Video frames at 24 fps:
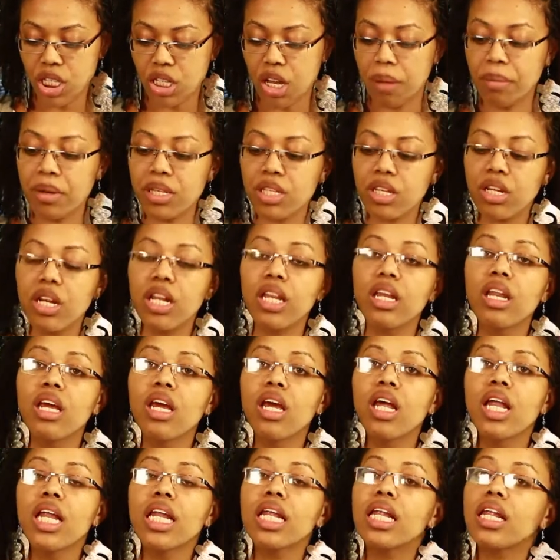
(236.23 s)
So I'm just going to
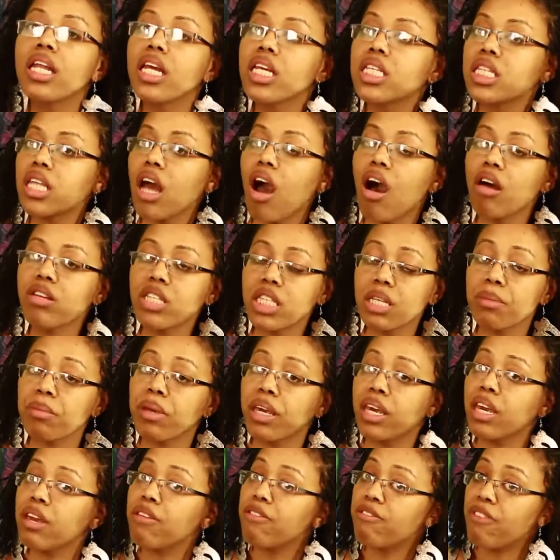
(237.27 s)
list off some
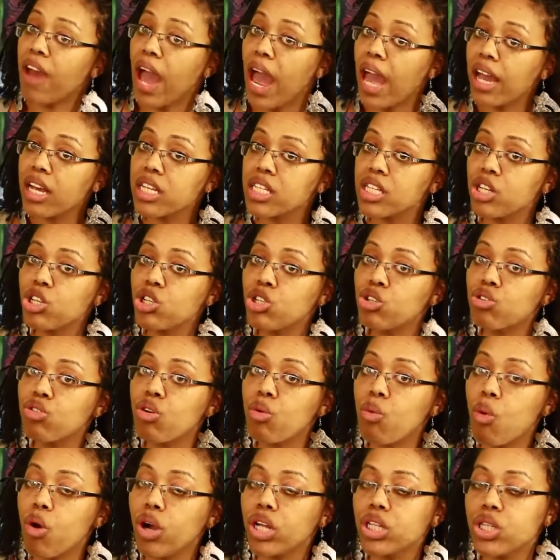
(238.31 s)
key facts that you
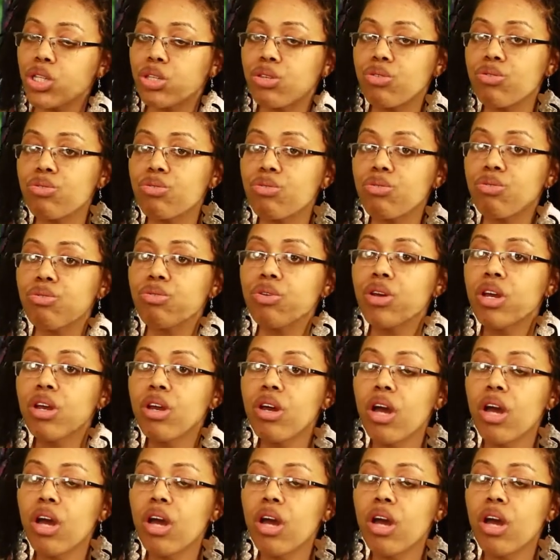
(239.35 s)
will want to